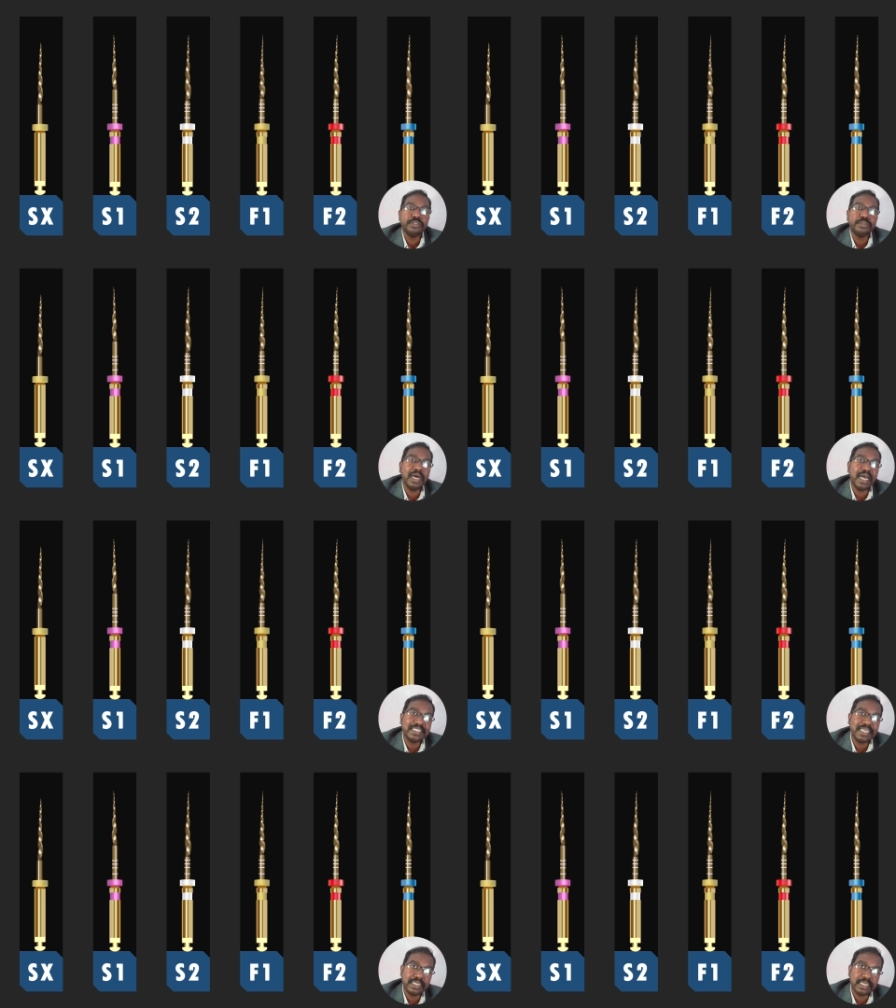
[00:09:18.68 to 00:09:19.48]
So
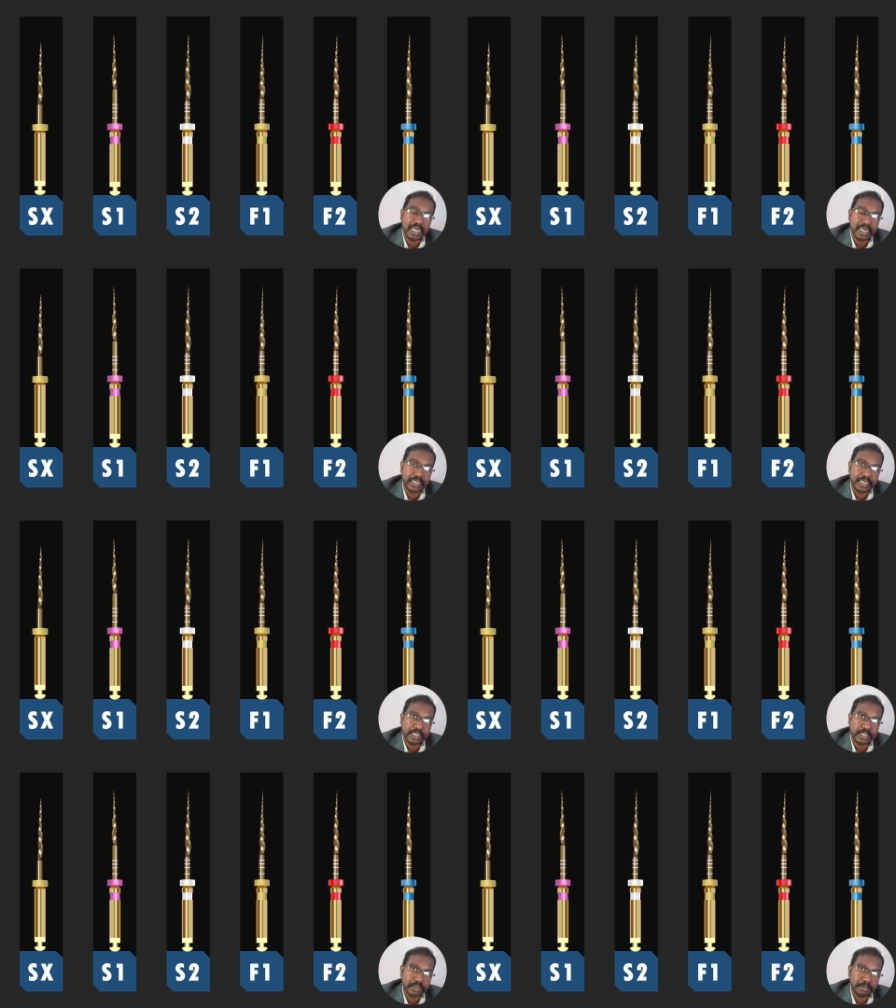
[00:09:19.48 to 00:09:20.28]
as I
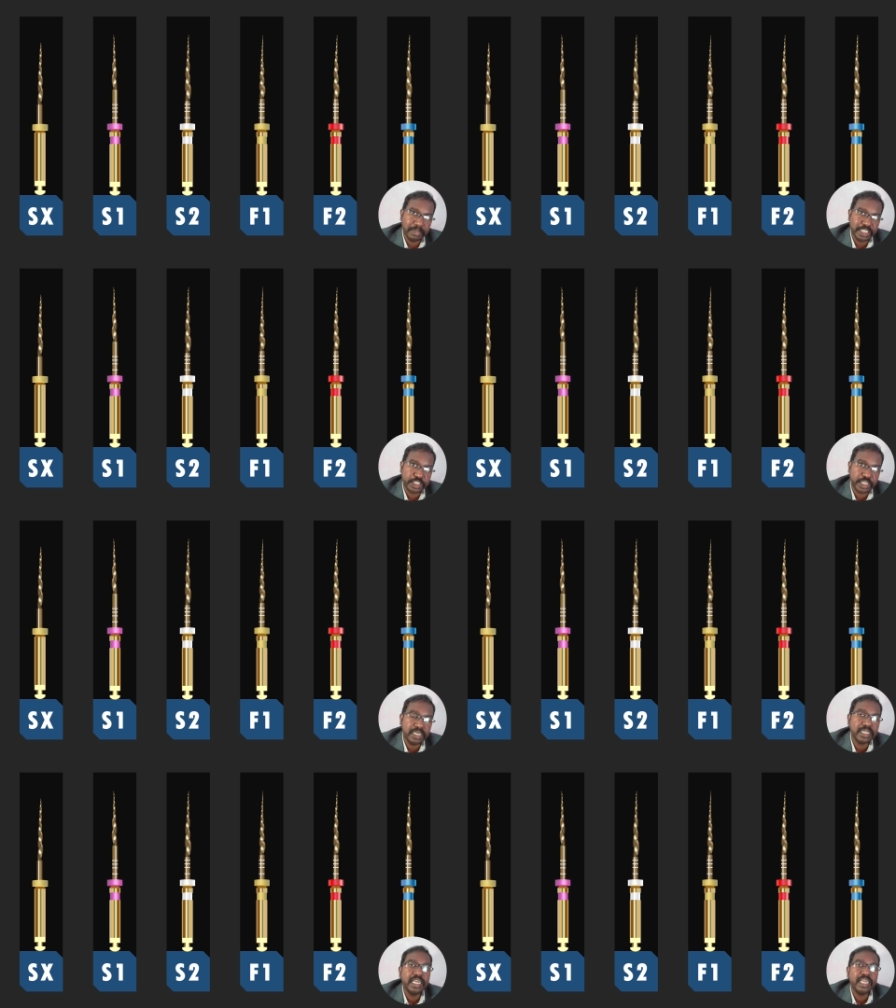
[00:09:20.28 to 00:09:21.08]
already
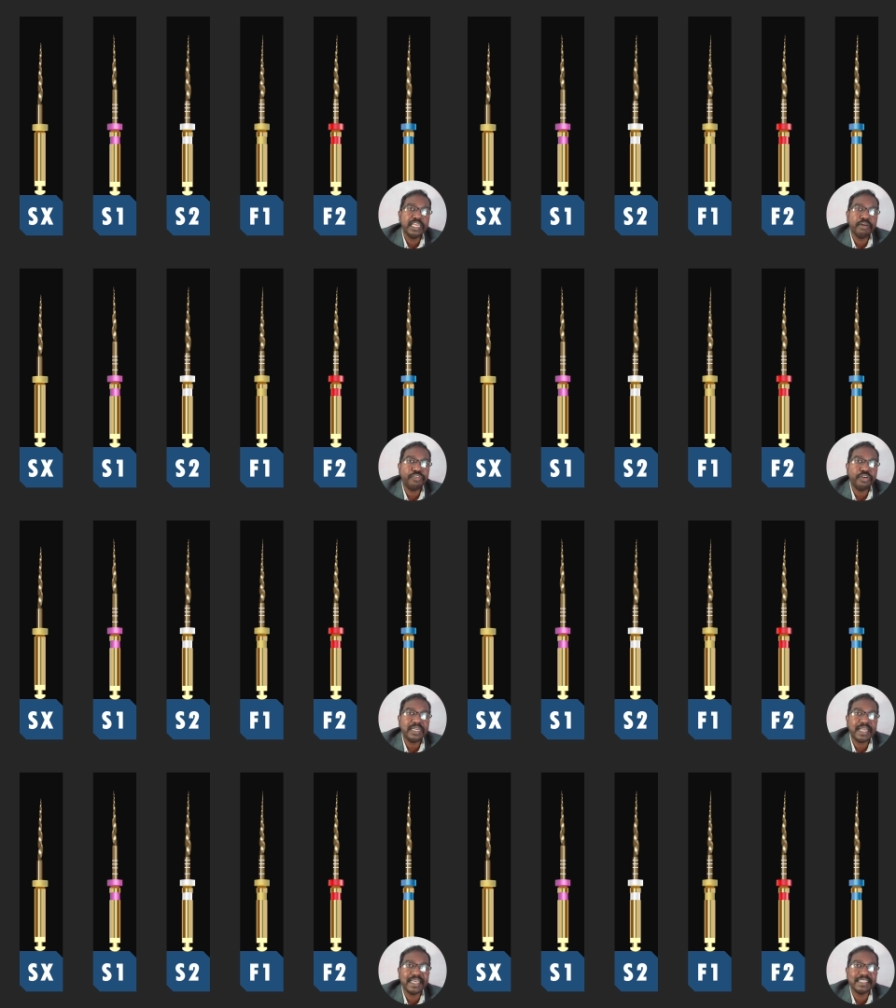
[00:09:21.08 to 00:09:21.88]
mentioned, F1
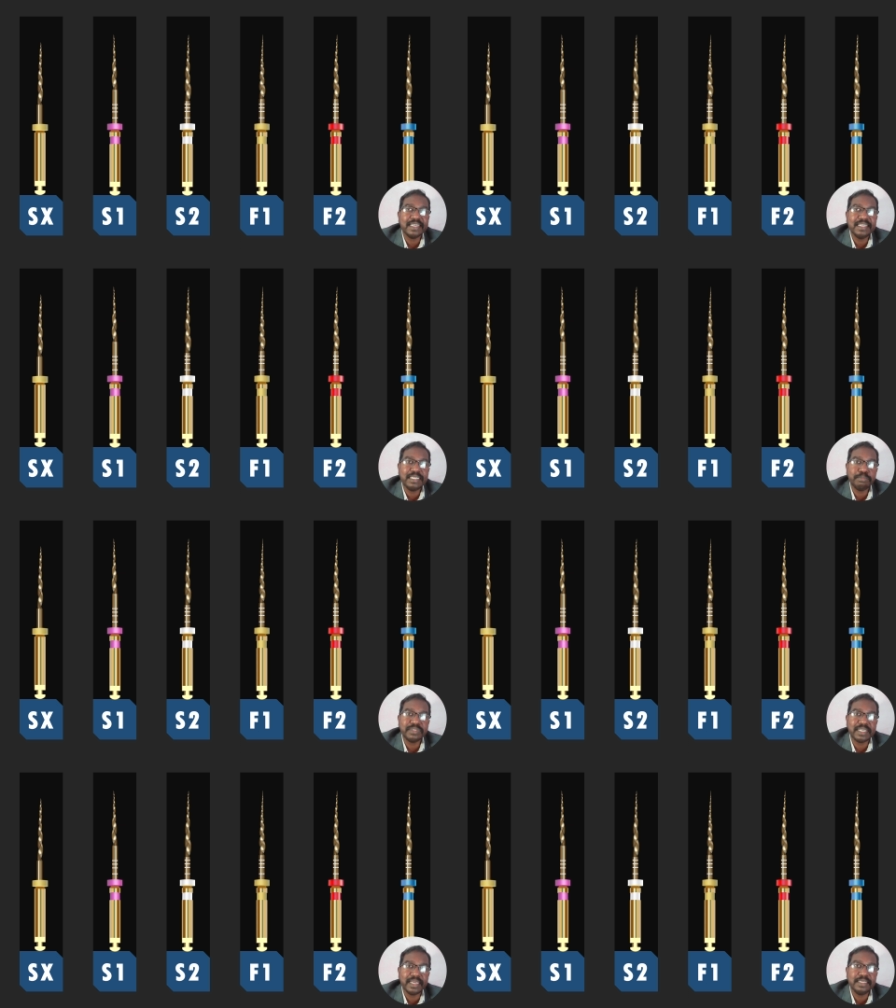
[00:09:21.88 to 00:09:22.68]
has a tip
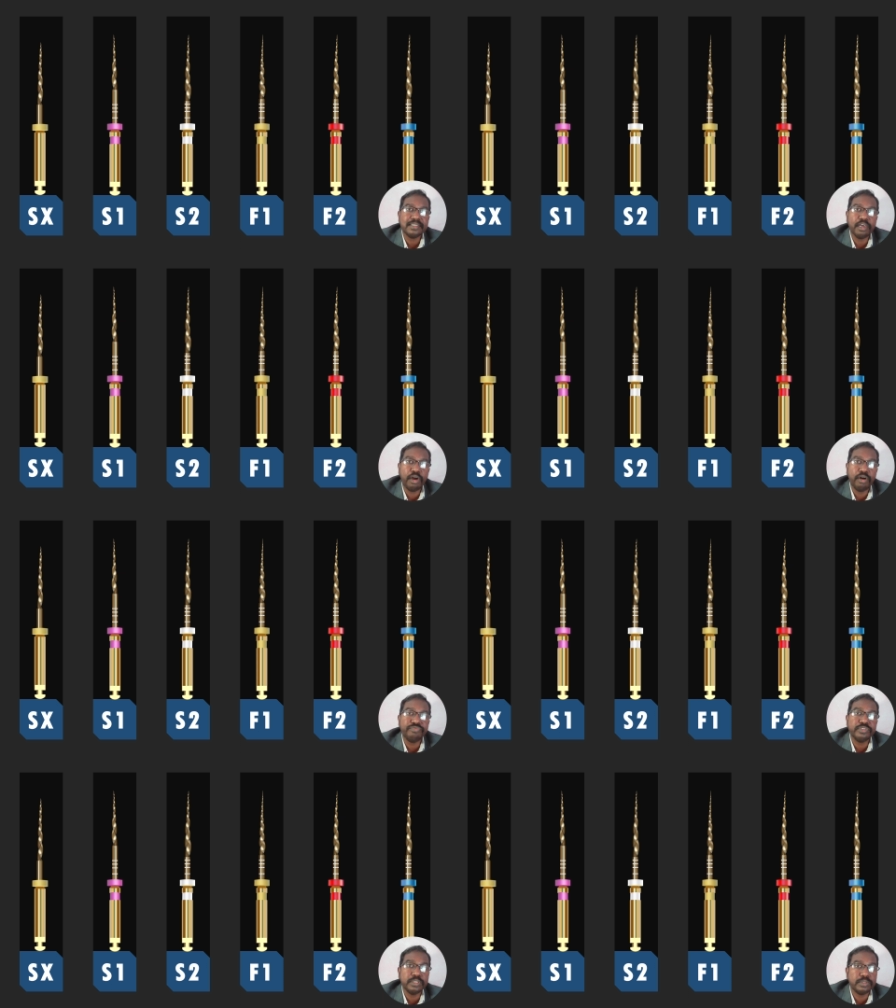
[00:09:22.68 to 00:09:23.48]
size
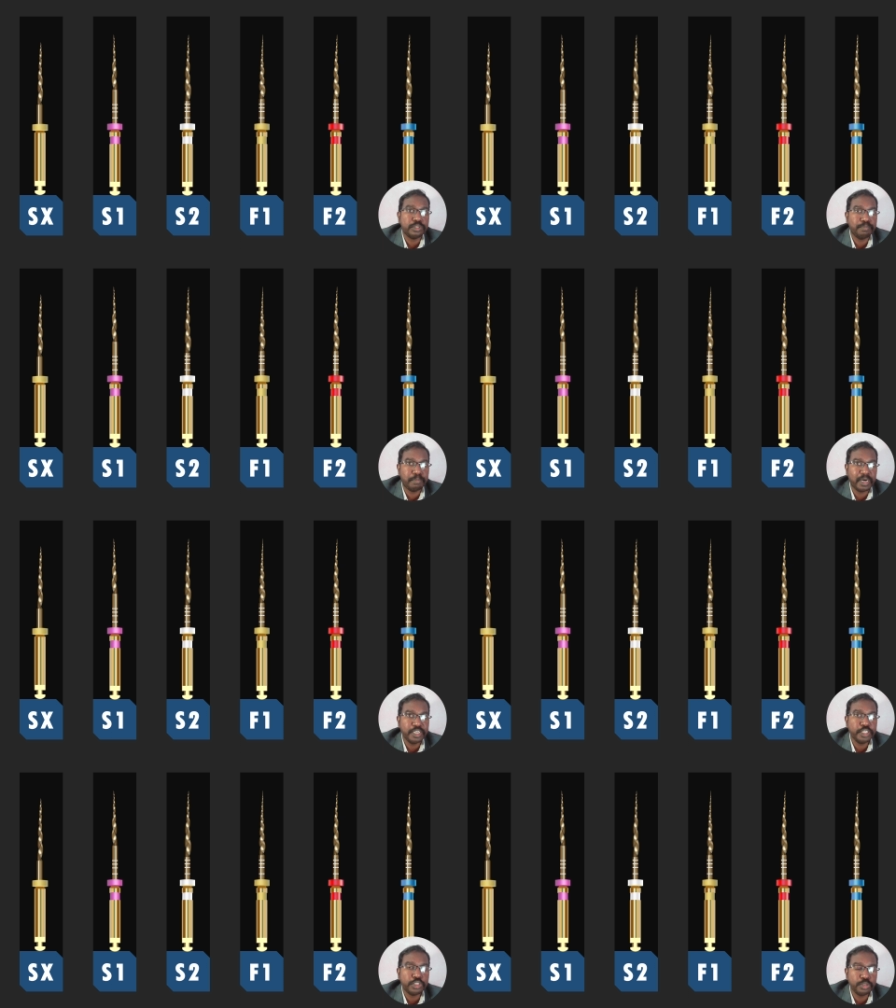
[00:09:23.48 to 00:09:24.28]
of
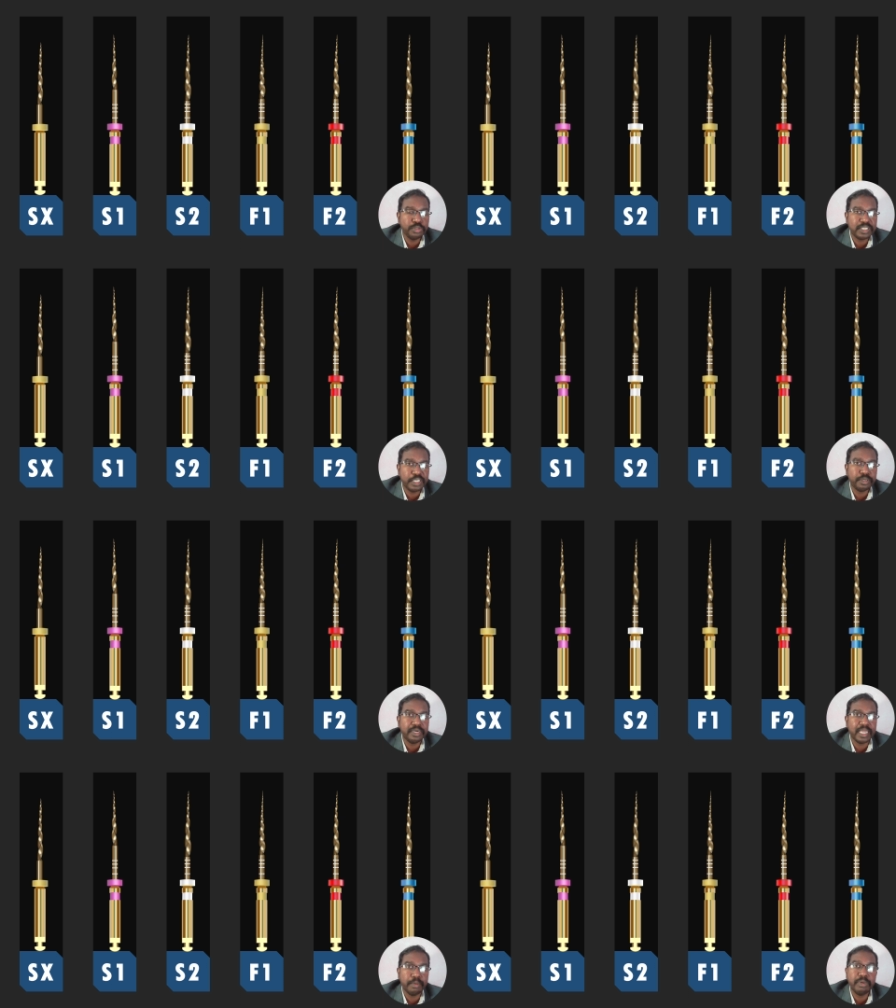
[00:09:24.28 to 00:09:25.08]

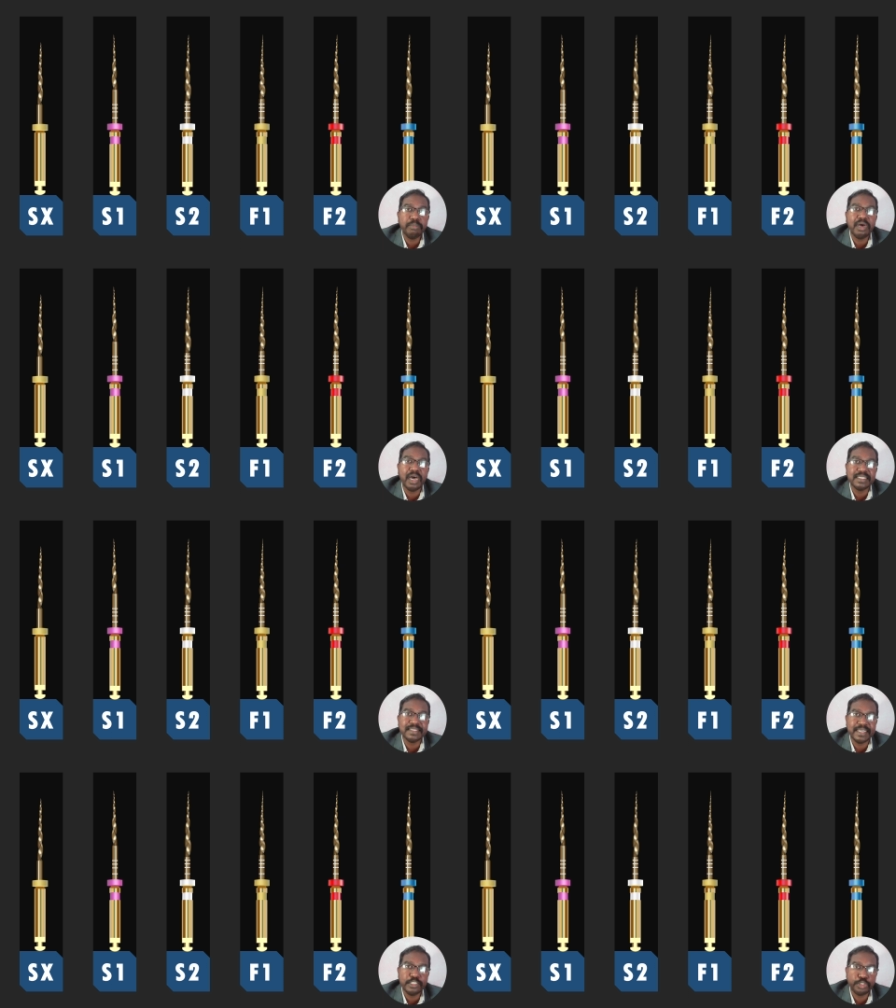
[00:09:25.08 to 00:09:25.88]
0.20 mm or
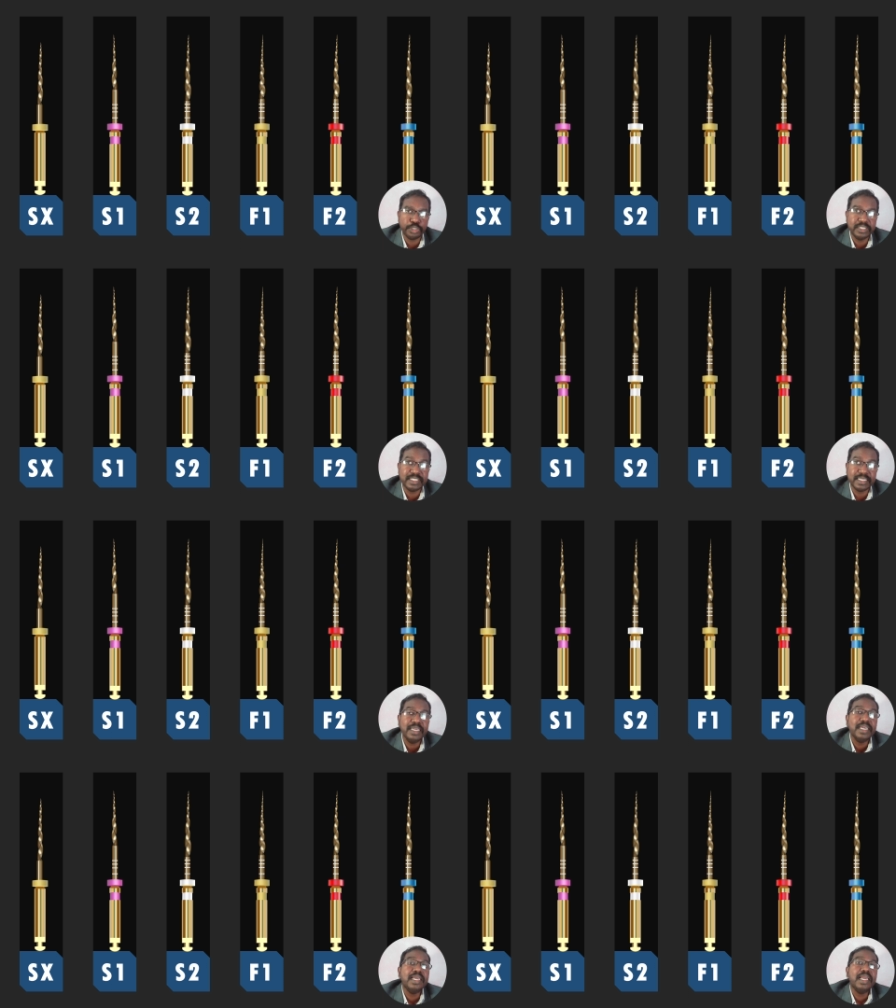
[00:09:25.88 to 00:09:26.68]
size 20.